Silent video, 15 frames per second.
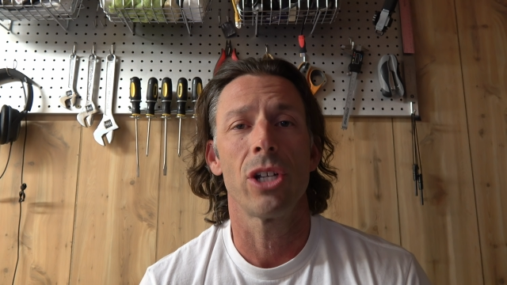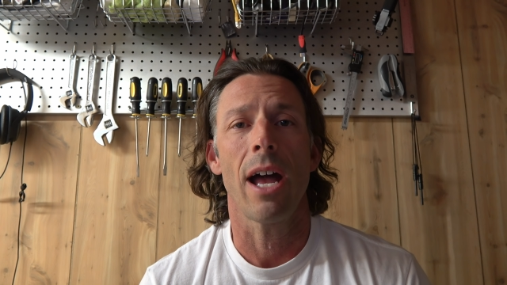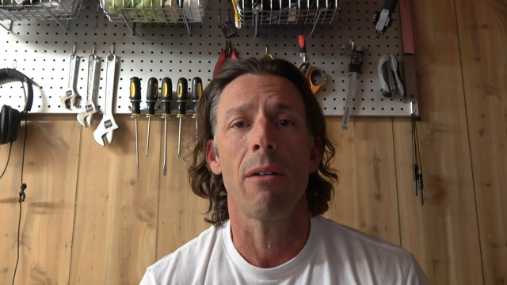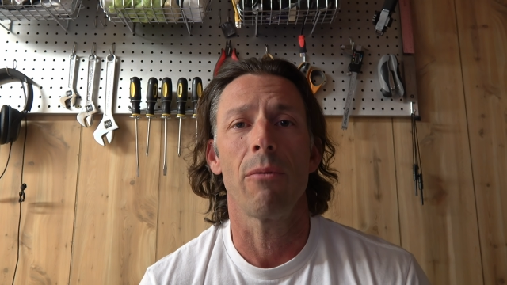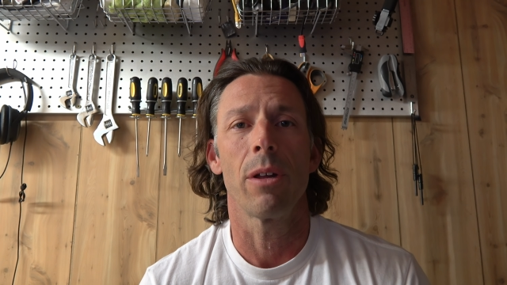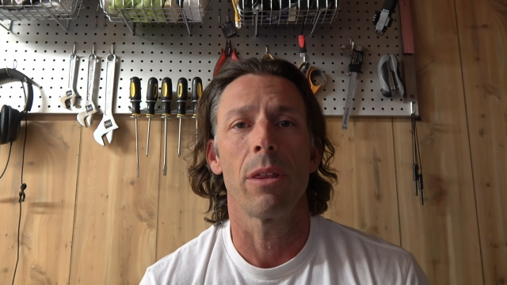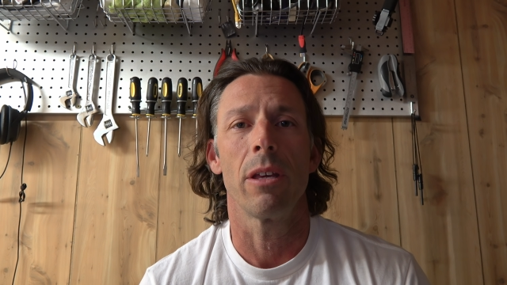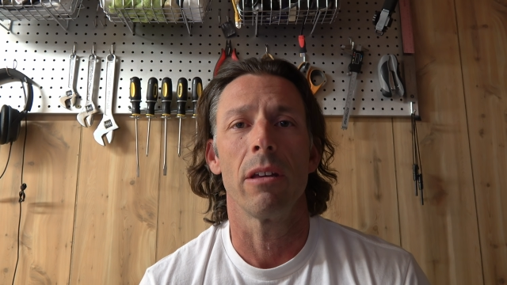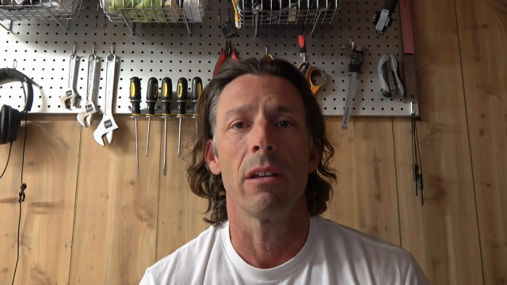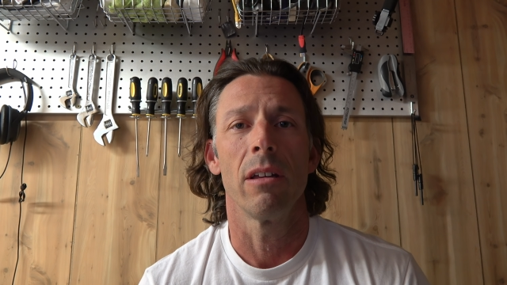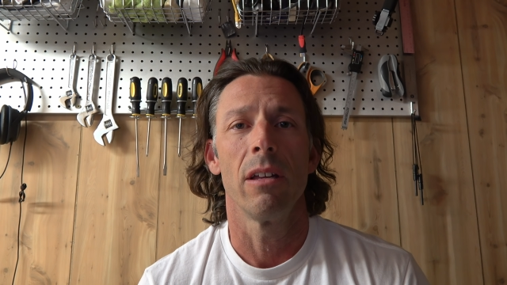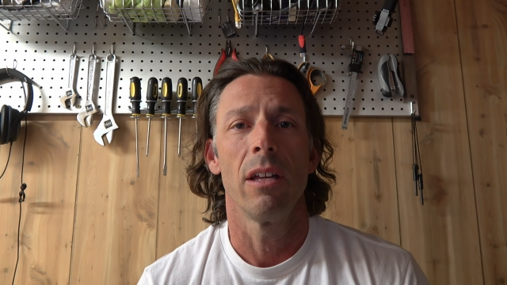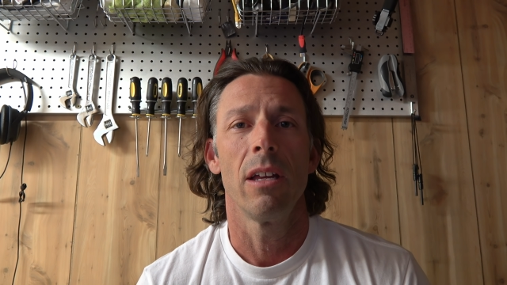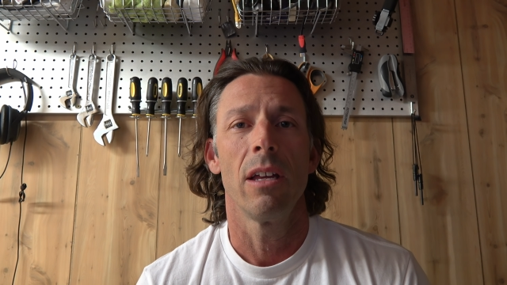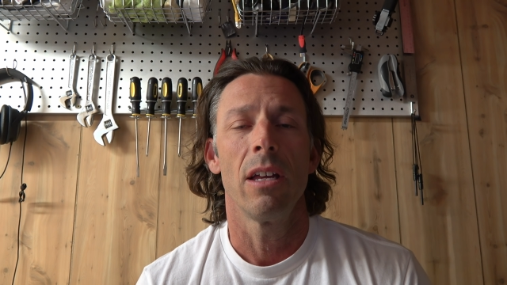chat with you.
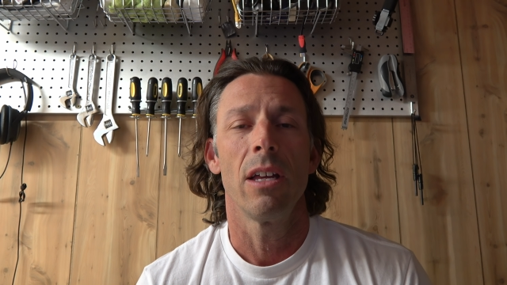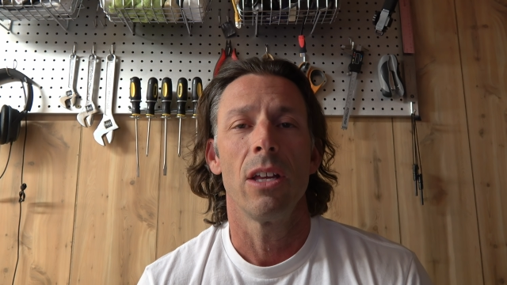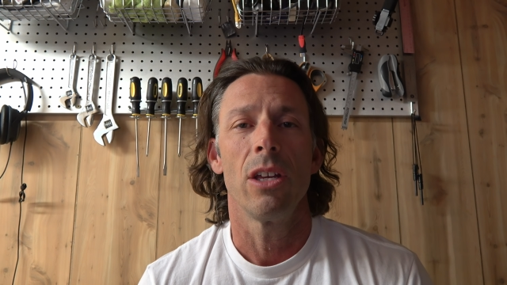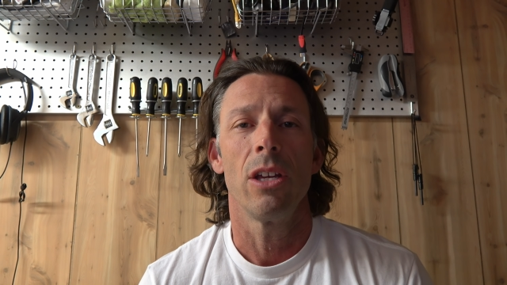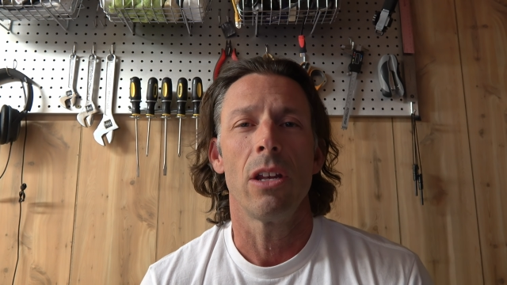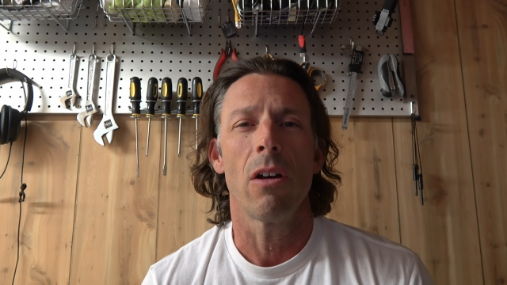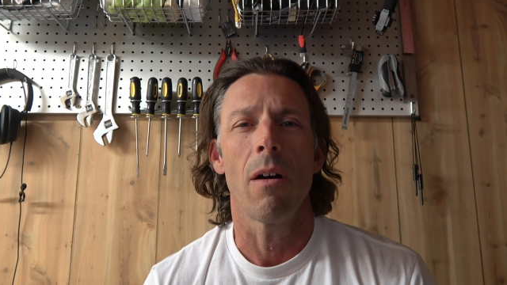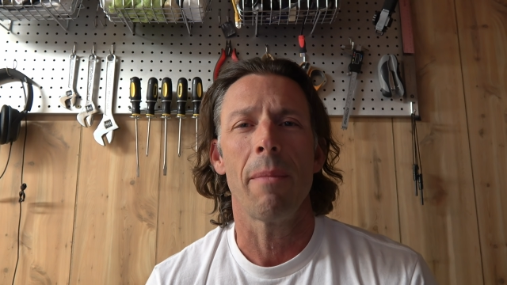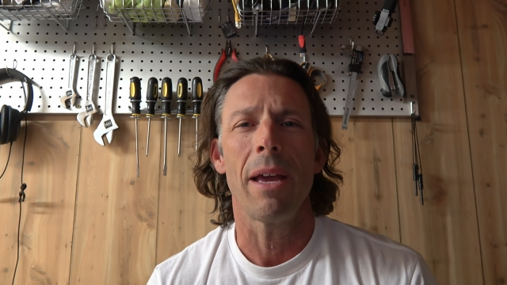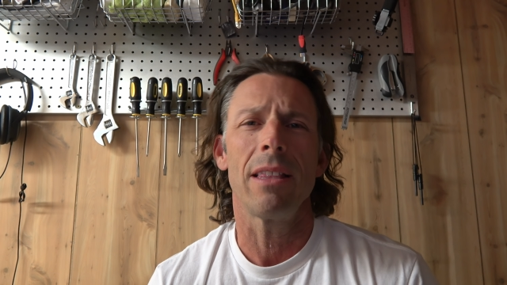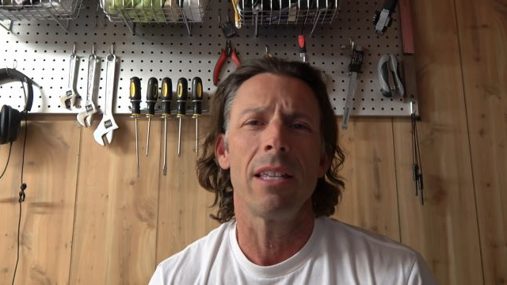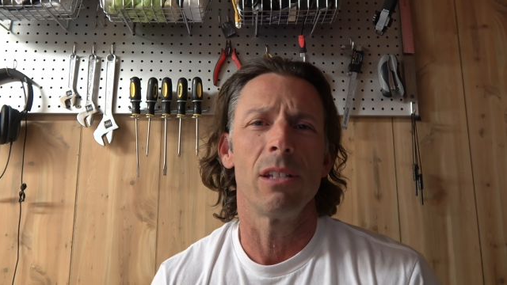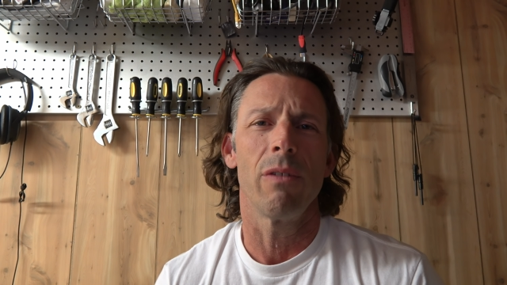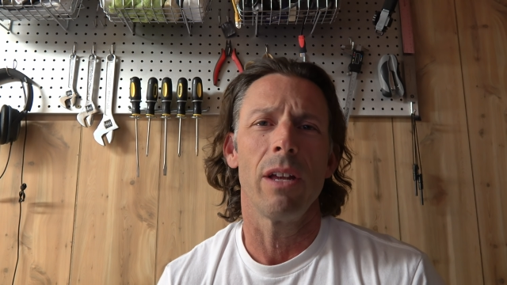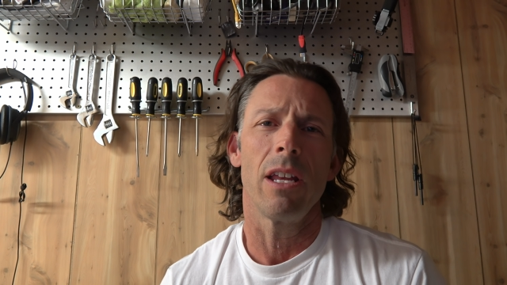You know, I make
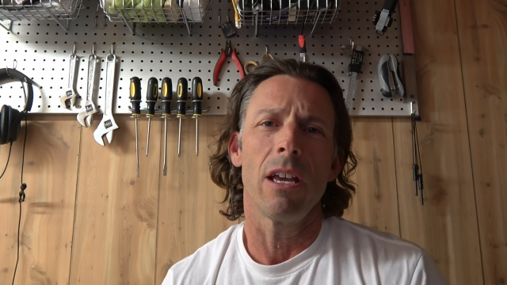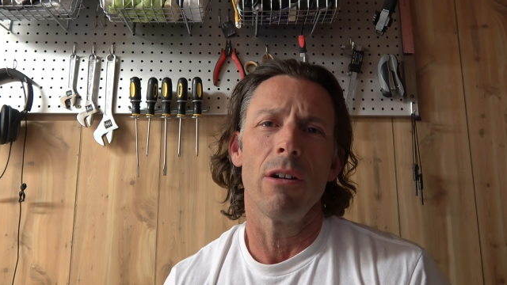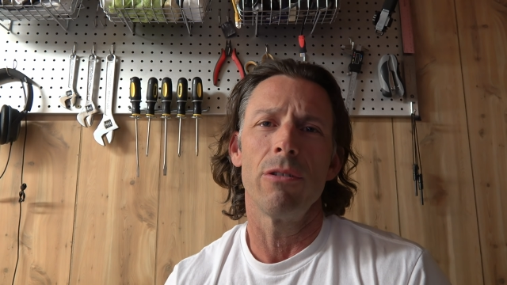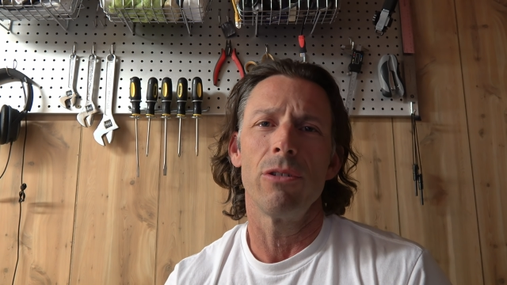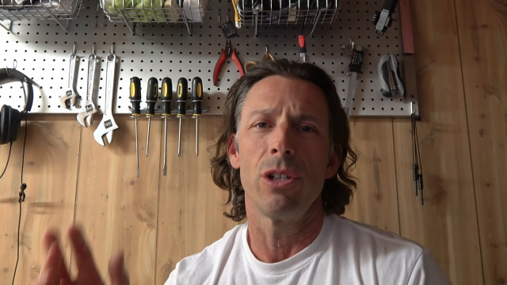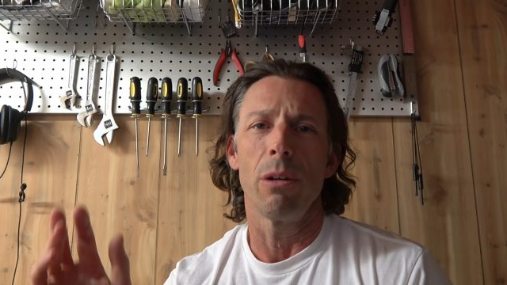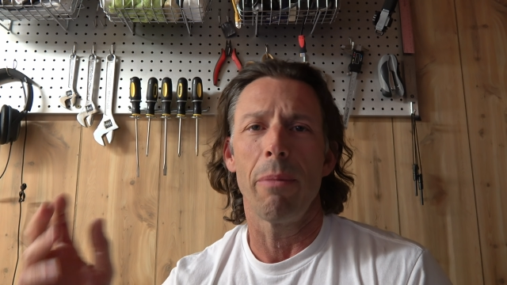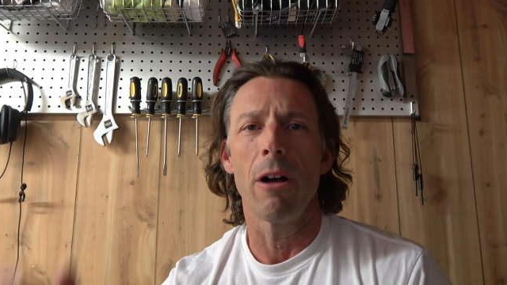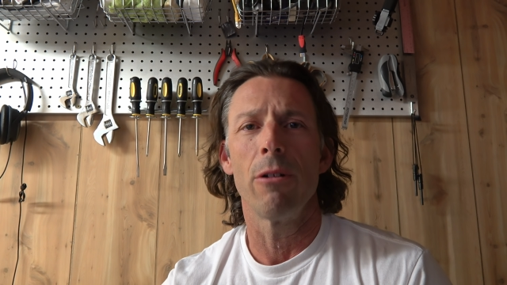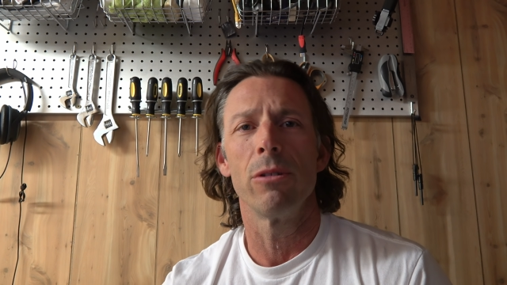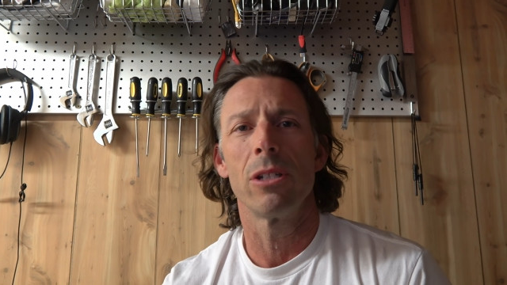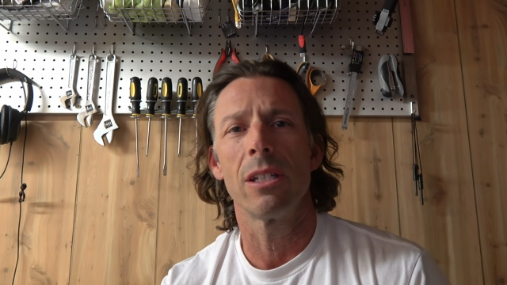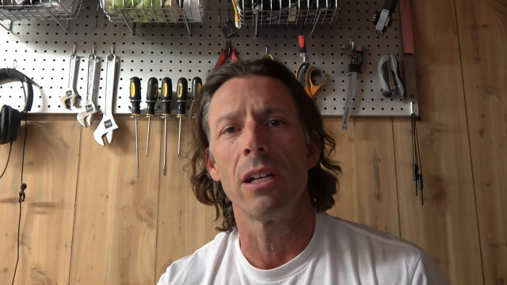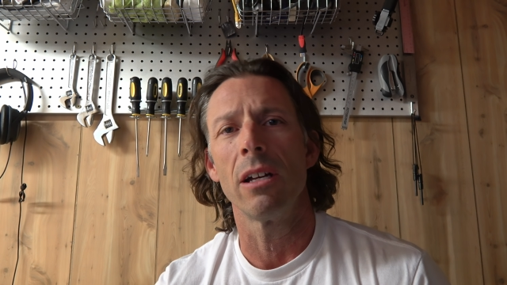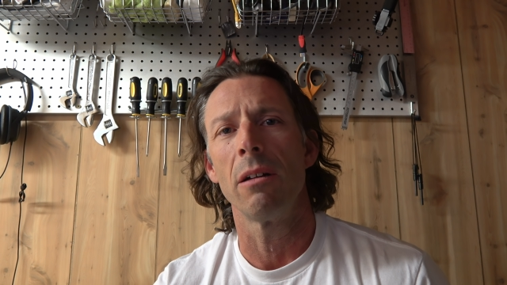these videos, you
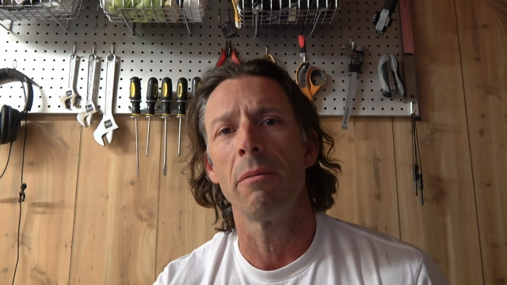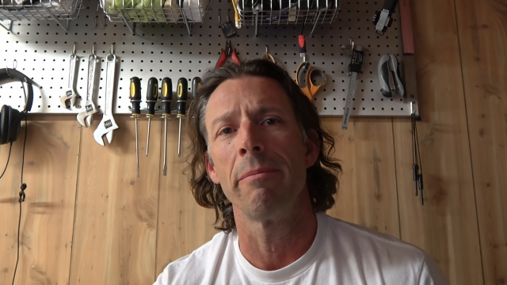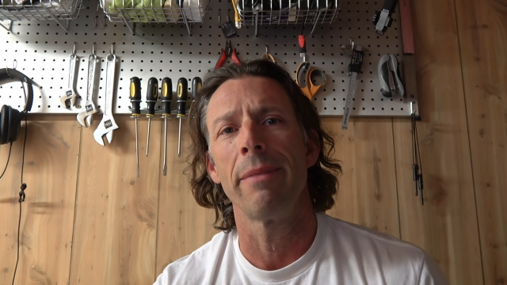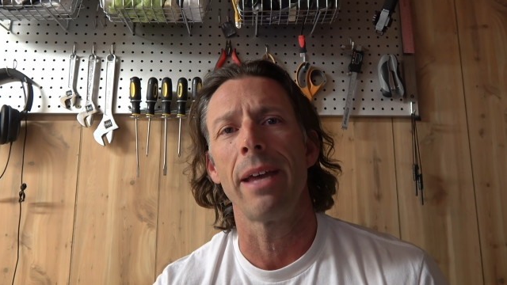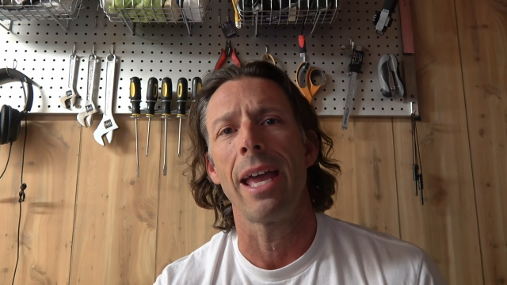post them,